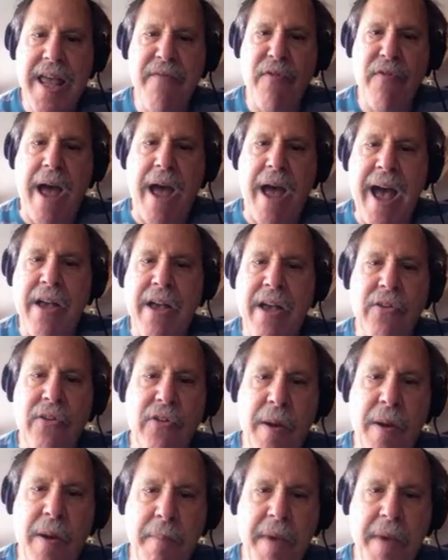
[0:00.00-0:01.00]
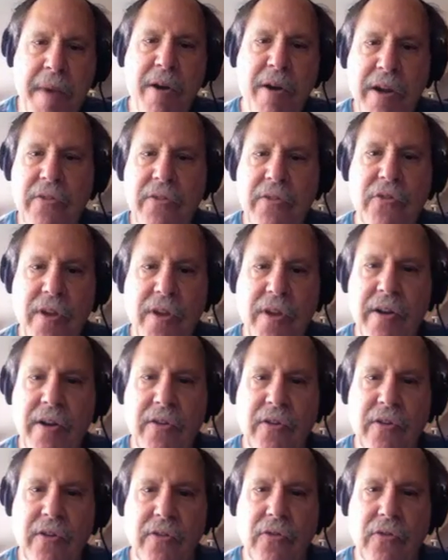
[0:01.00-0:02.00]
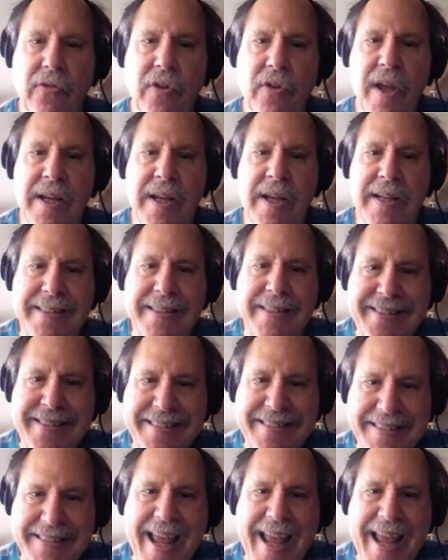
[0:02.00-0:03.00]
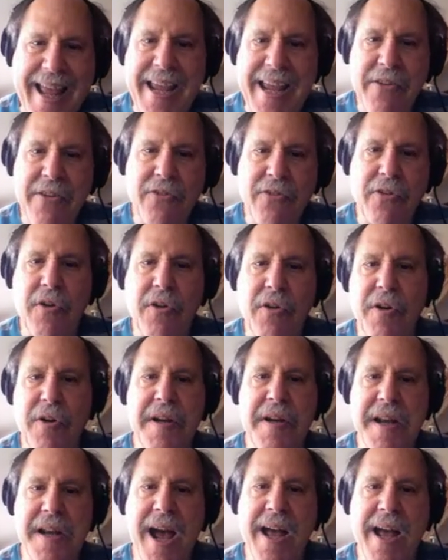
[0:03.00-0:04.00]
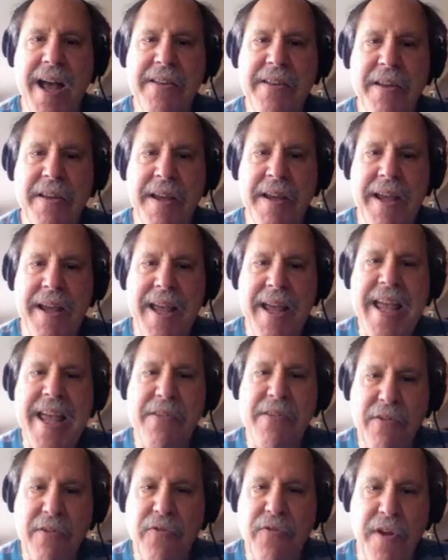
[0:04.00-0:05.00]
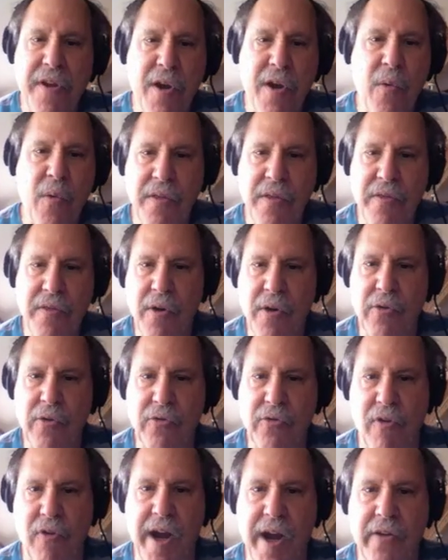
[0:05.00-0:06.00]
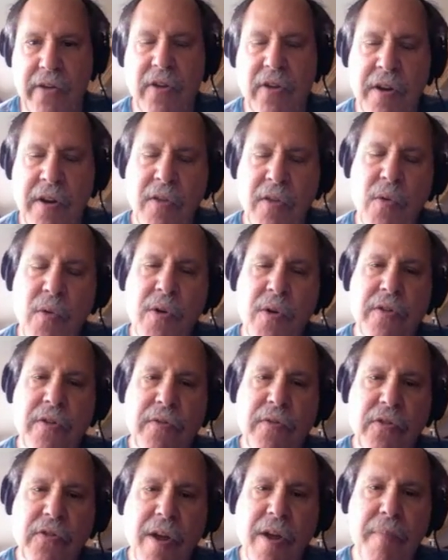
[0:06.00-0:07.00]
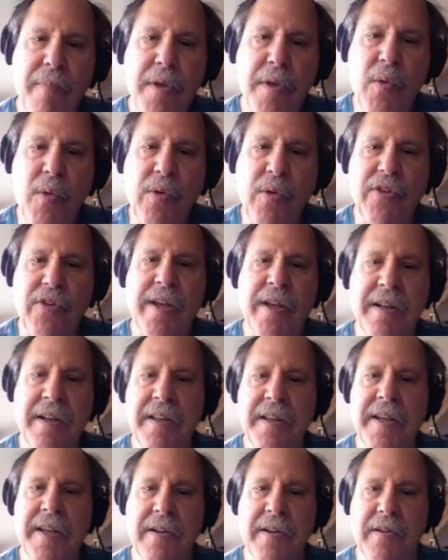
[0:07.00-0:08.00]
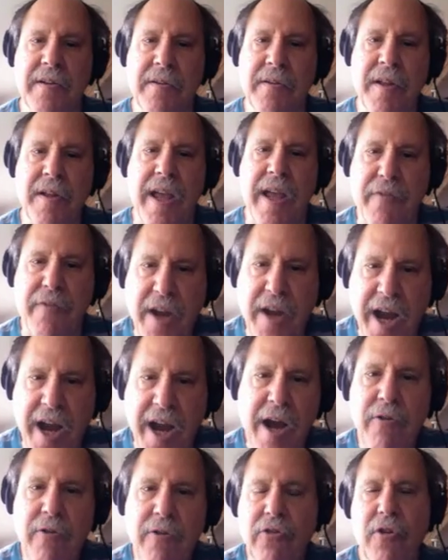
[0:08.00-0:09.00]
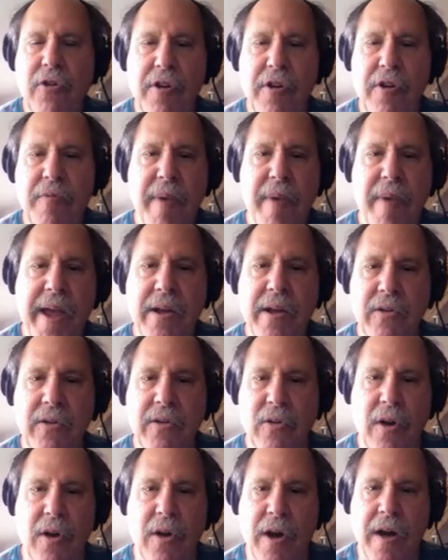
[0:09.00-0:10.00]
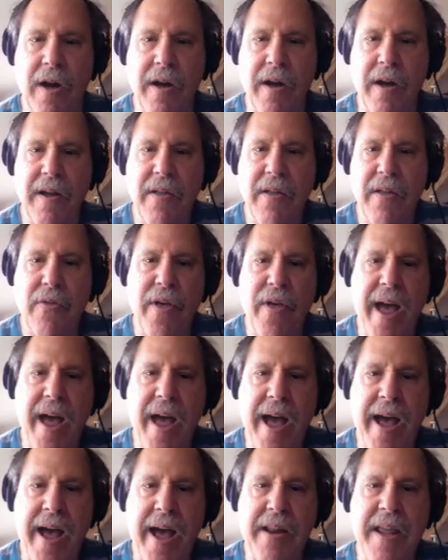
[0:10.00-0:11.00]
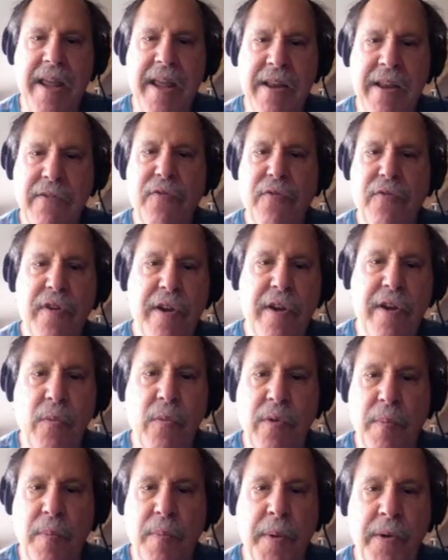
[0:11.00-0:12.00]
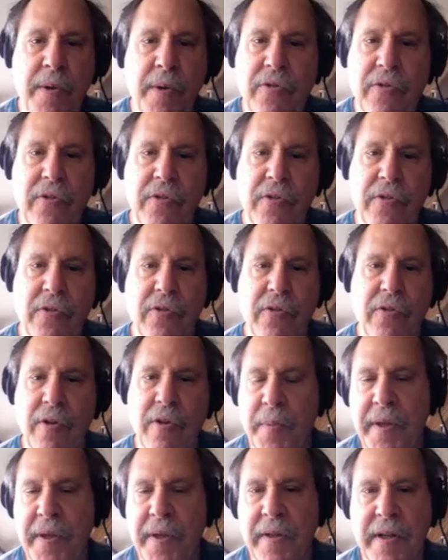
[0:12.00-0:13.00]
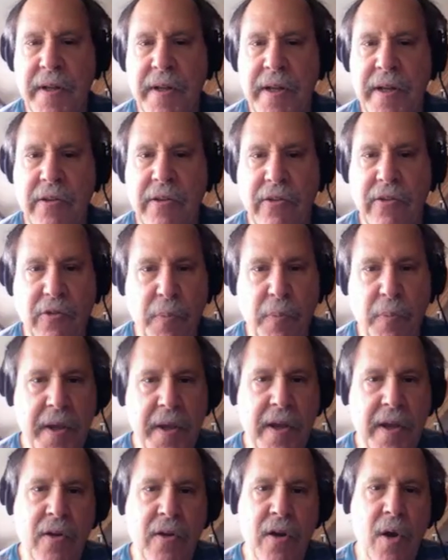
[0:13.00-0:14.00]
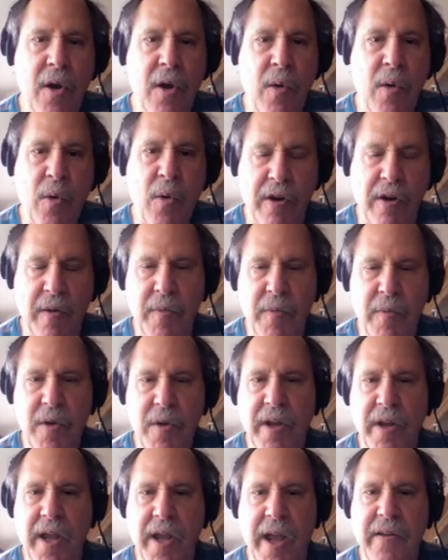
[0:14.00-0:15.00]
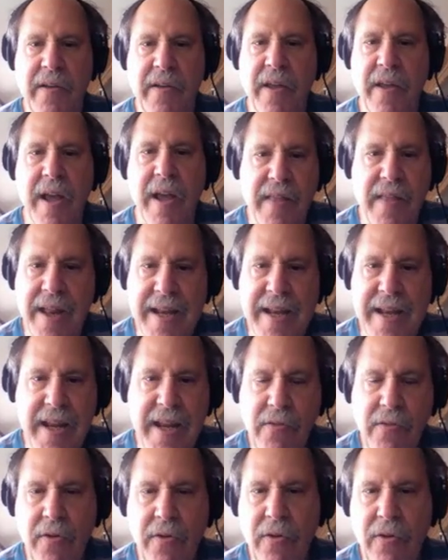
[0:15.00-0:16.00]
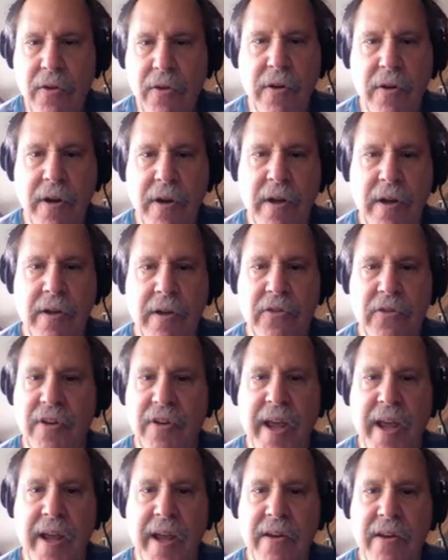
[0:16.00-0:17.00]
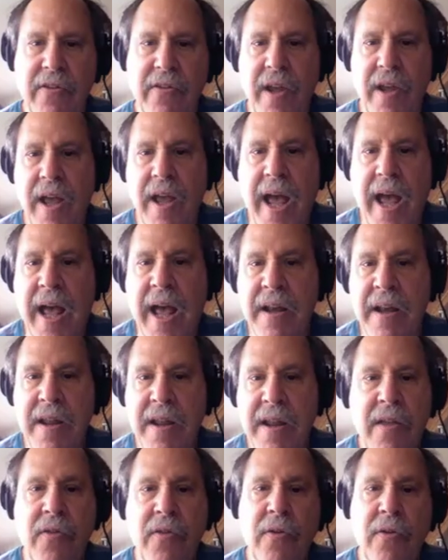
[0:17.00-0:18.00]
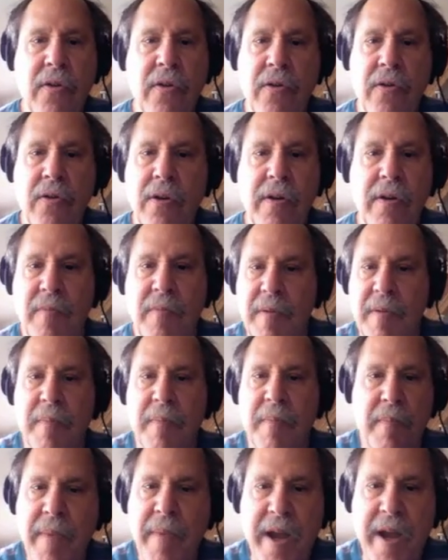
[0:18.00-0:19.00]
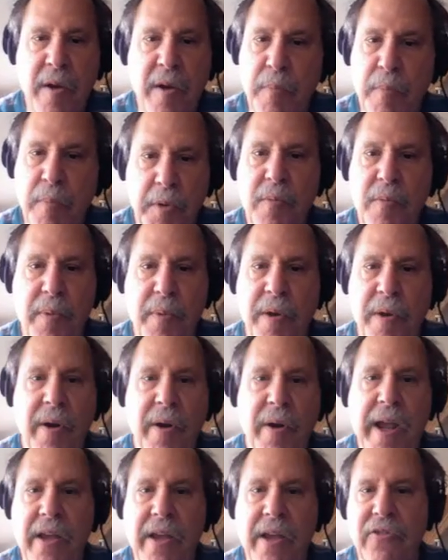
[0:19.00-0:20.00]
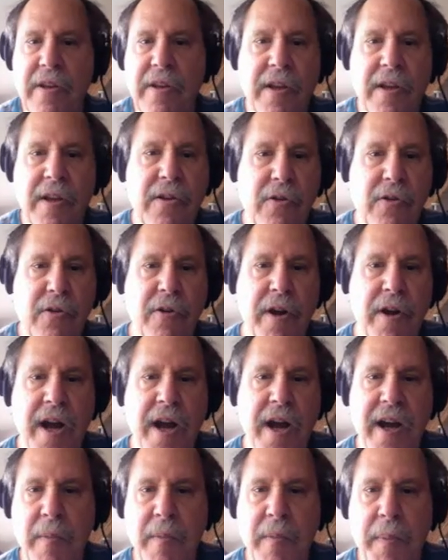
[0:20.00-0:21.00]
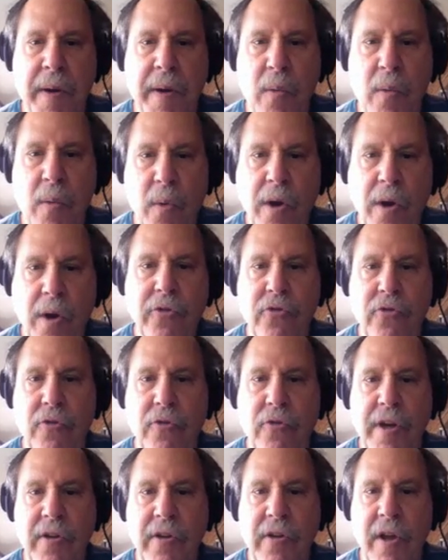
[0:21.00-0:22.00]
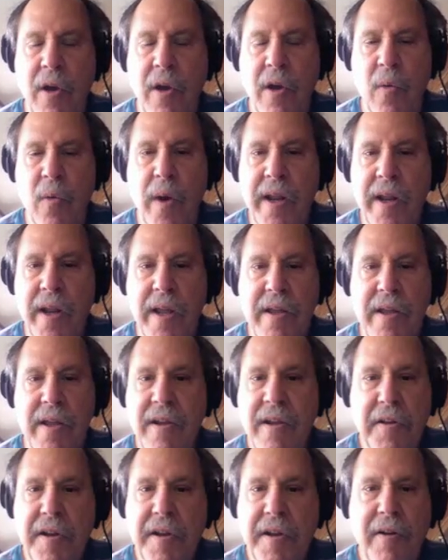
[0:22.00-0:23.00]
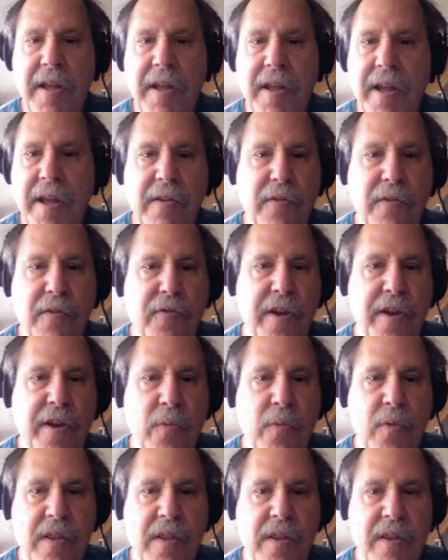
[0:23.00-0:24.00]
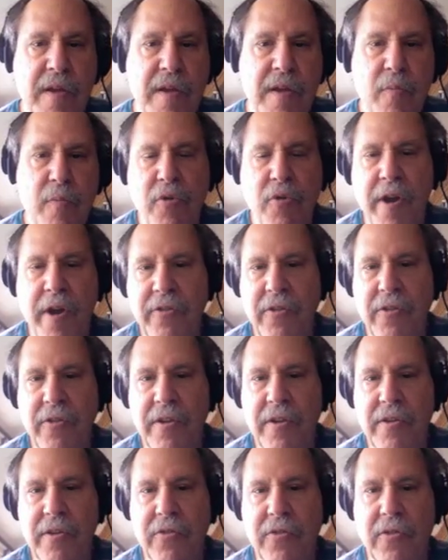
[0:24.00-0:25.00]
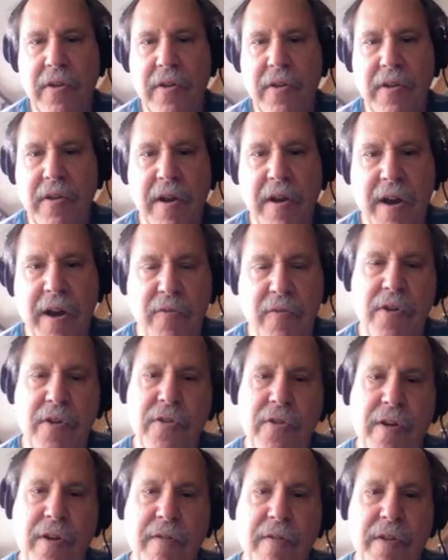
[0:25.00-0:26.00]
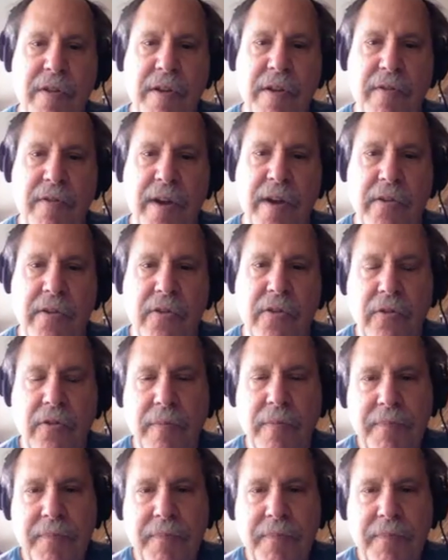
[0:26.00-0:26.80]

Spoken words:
as American citizens, states could not interfere with those rights. In other words, if something was illegal, if Congress couldn't make a law that interfered with a person's ability to speak or communicate, then neither could a state, and neither could Mayor Bloomberg, as he did during Occupy Wall Street, when he clearly interfered with the press's coverage of the events.